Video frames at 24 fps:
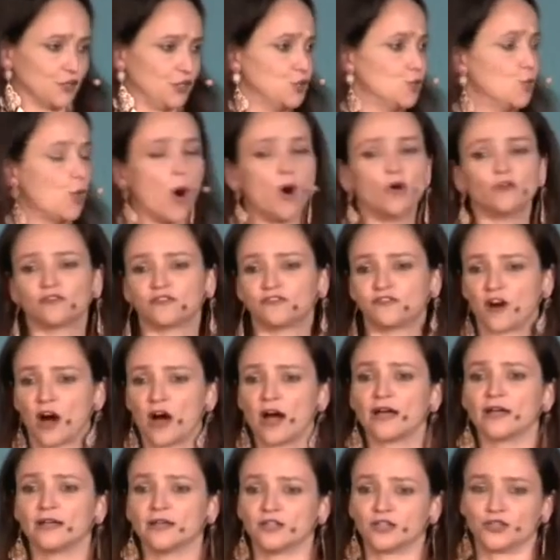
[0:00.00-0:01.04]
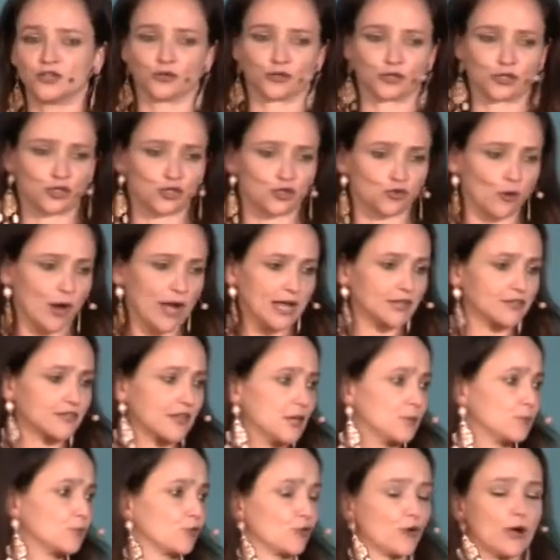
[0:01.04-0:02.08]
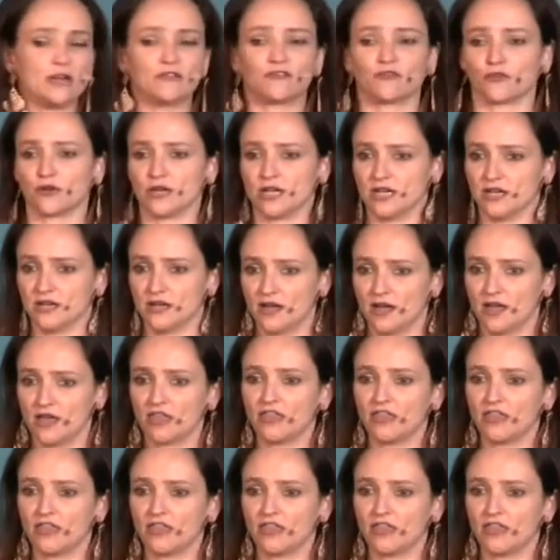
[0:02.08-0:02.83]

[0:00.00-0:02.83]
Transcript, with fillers: You won't find your strength and bravery